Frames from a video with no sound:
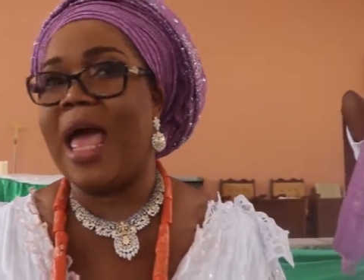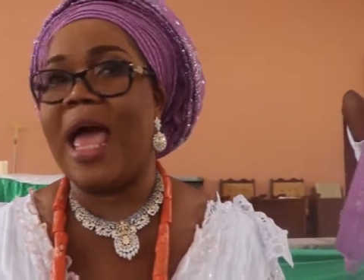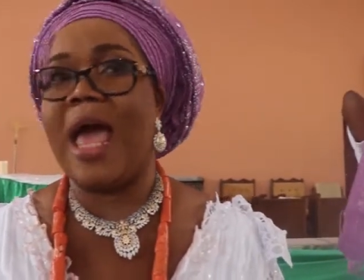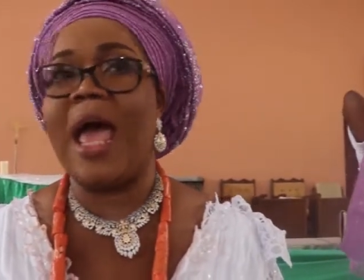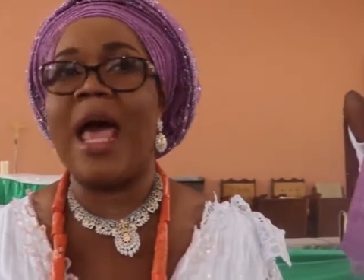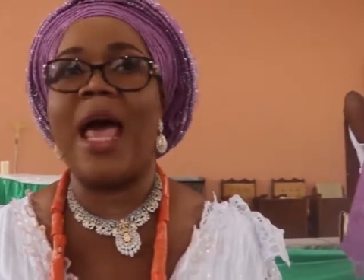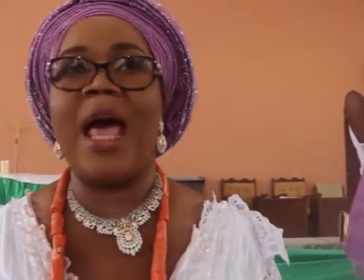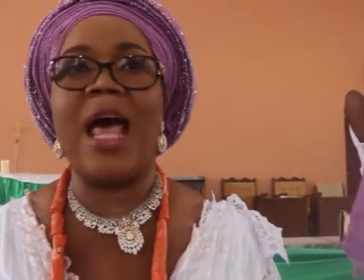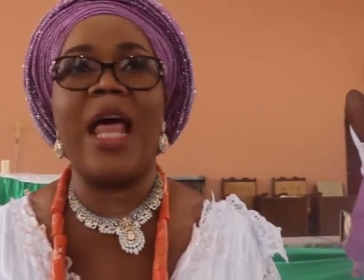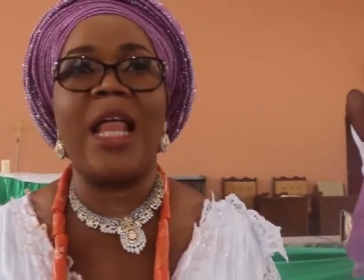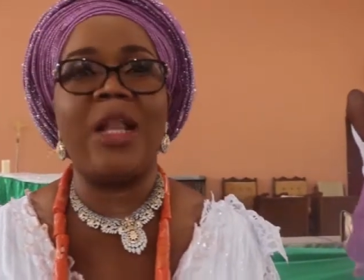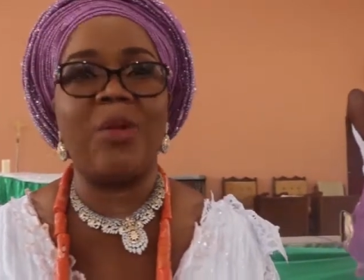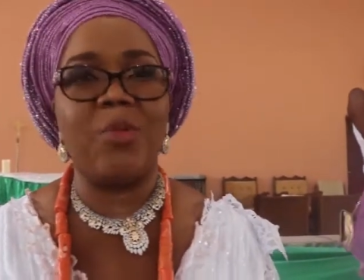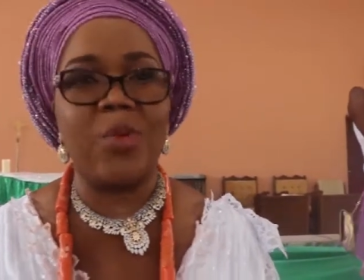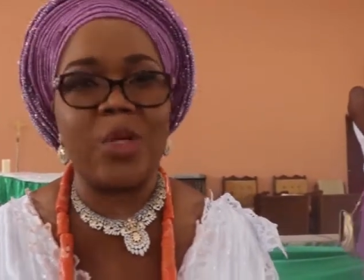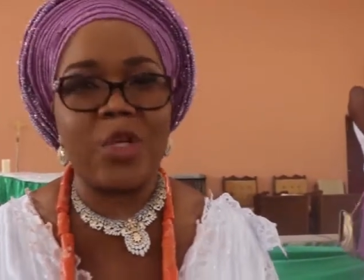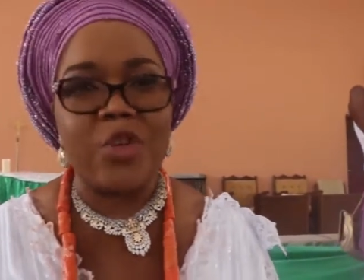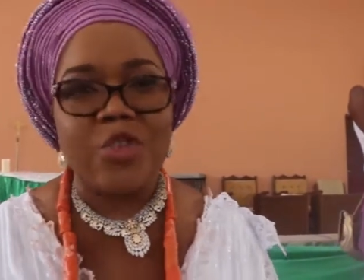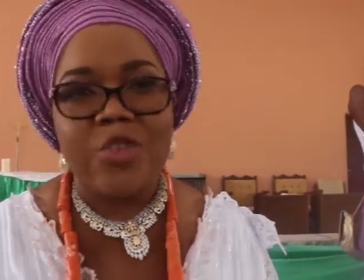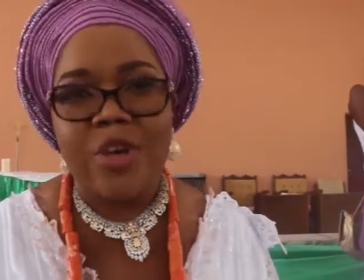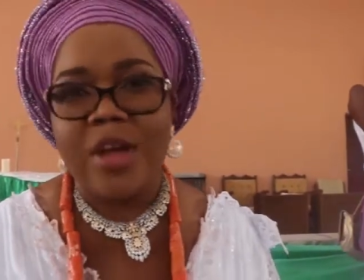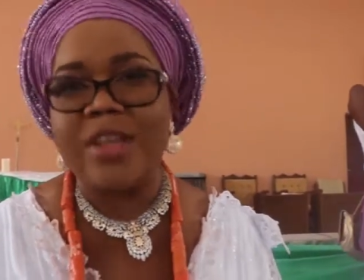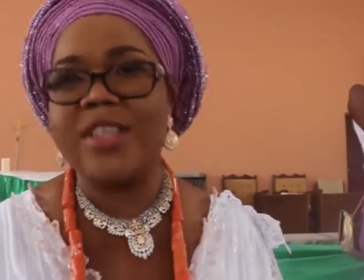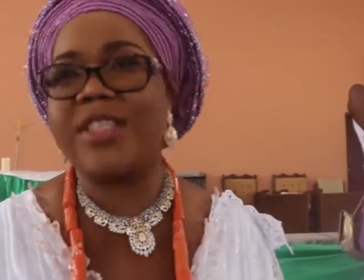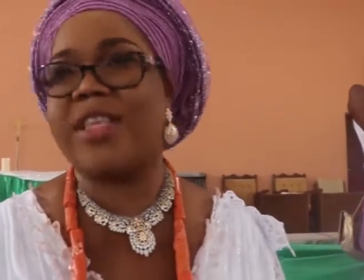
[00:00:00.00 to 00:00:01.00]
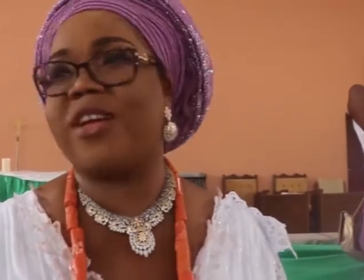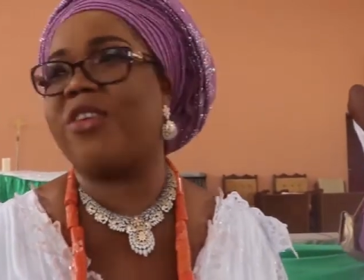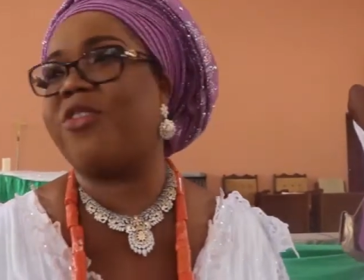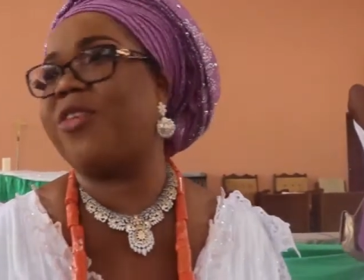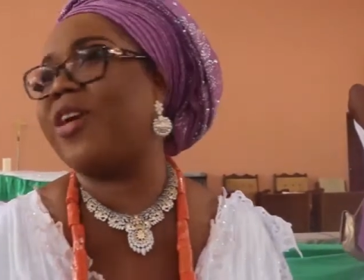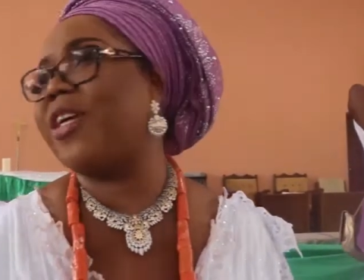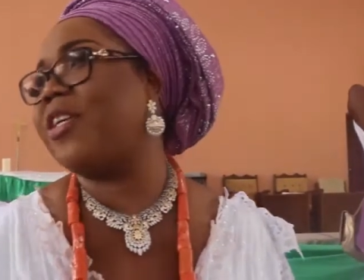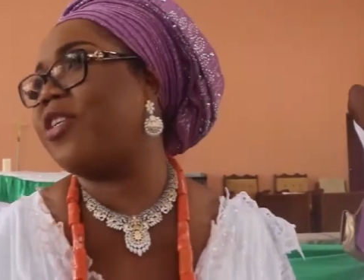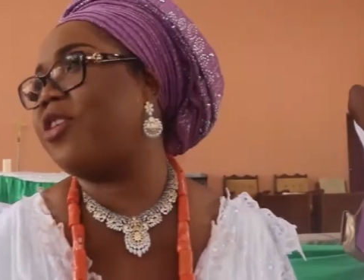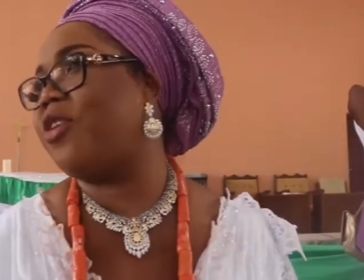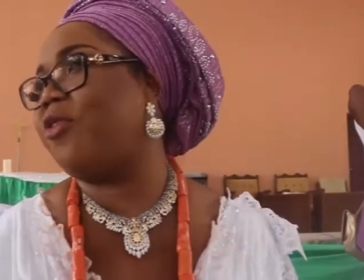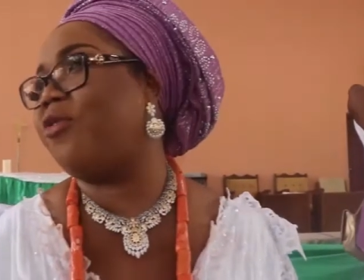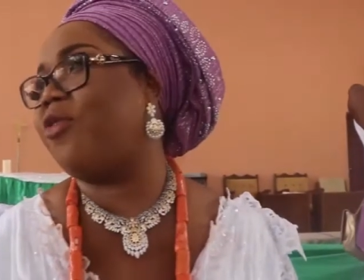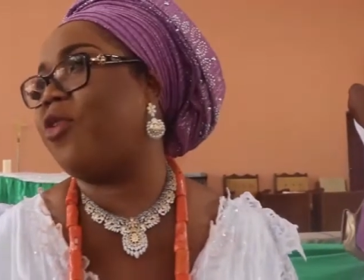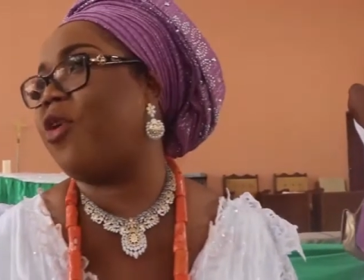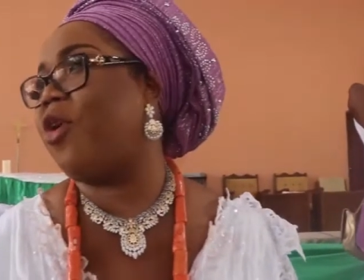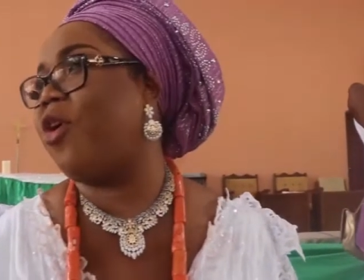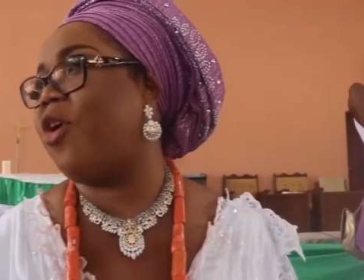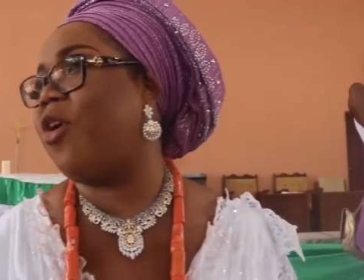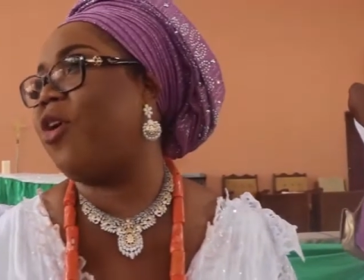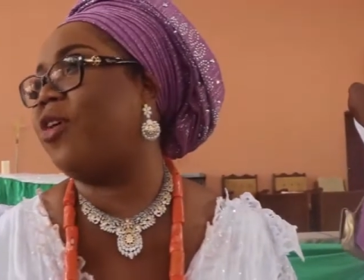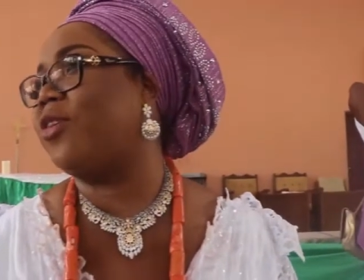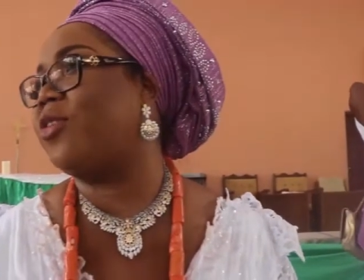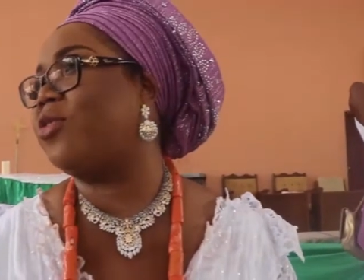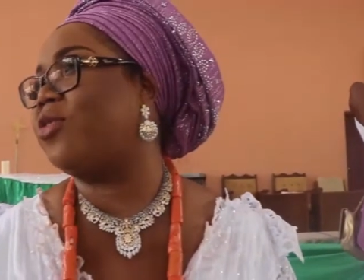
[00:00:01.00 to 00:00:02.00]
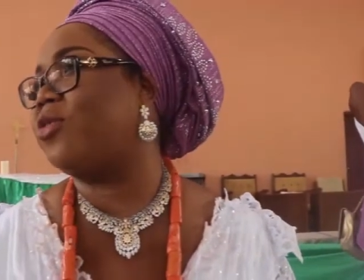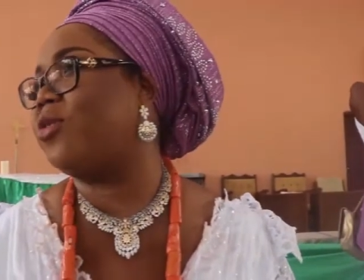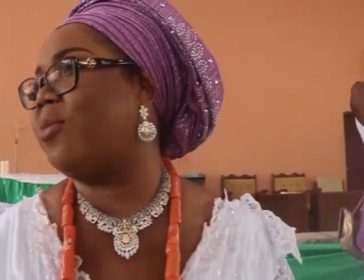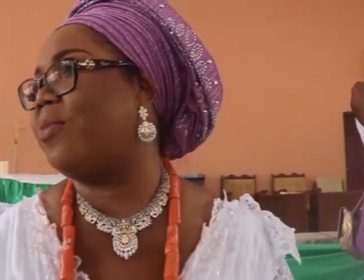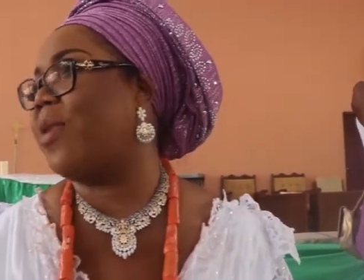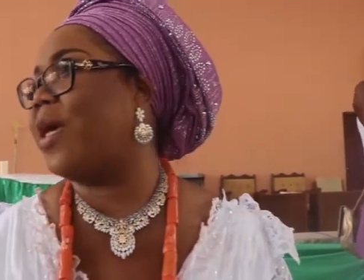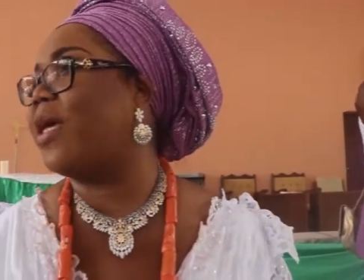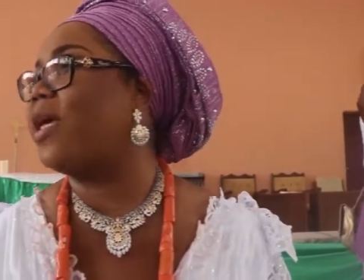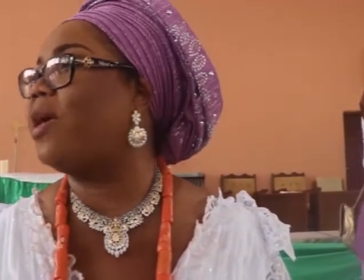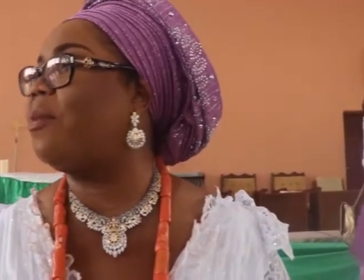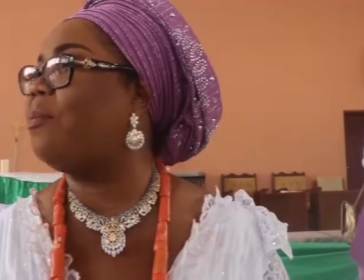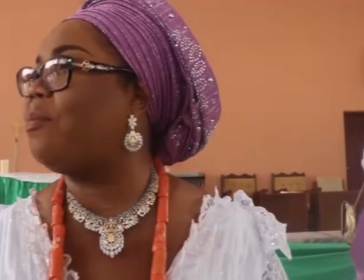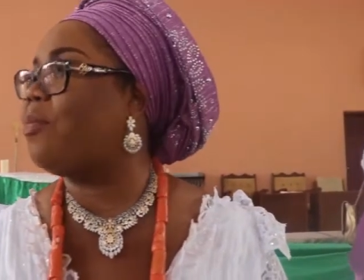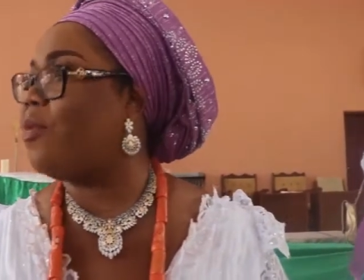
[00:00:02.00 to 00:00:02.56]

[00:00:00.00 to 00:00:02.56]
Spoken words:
And we trust the grace of God to make him